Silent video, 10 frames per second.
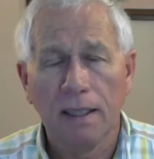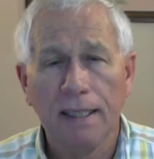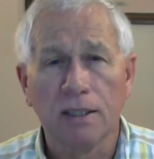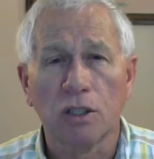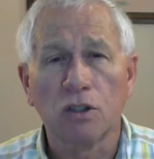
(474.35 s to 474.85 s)

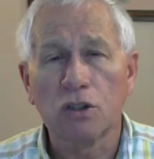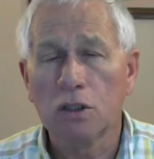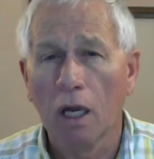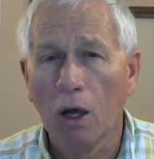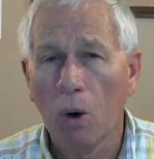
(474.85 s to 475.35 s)
it's a
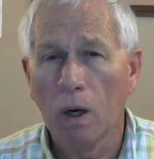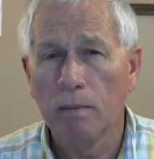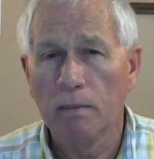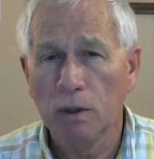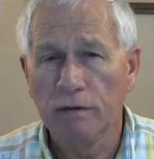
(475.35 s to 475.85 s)
slower
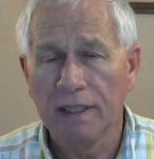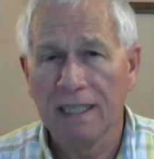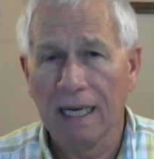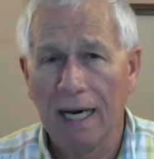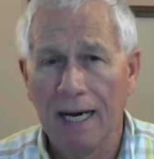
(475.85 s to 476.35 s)
moving
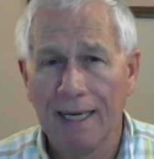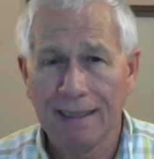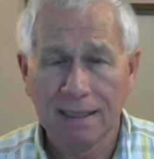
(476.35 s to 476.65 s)
line.